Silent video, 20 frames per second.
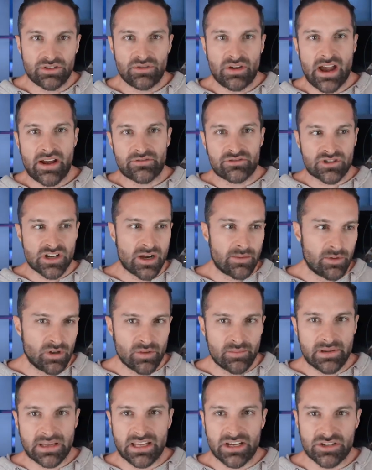you have trouble
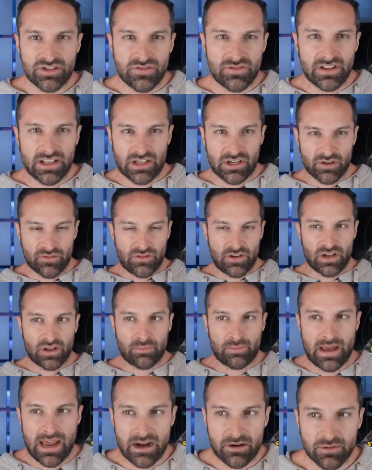because you feel like you're falling
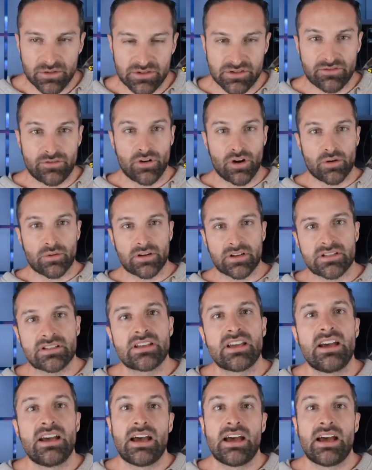backwards or forwards,